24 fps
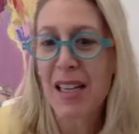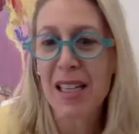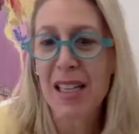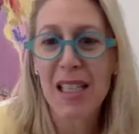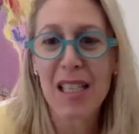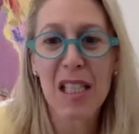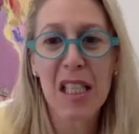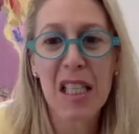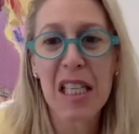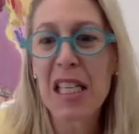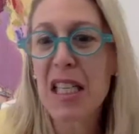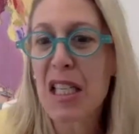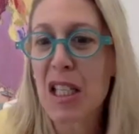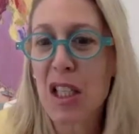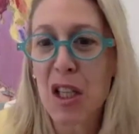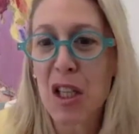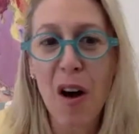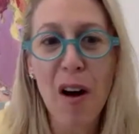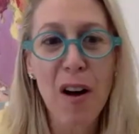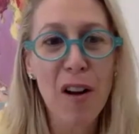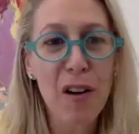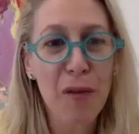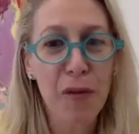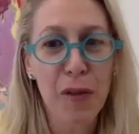sea
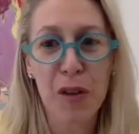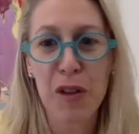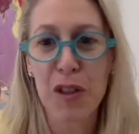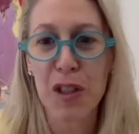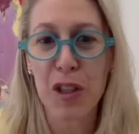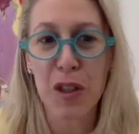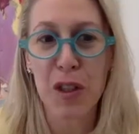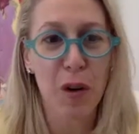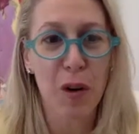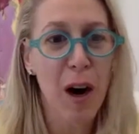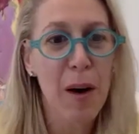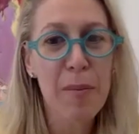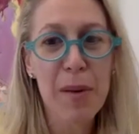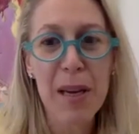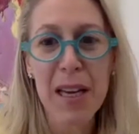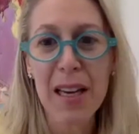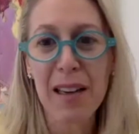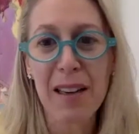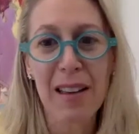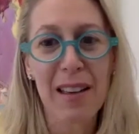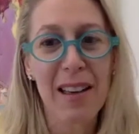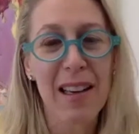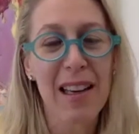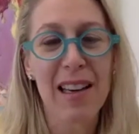salt for
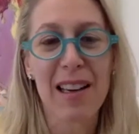scrubbing.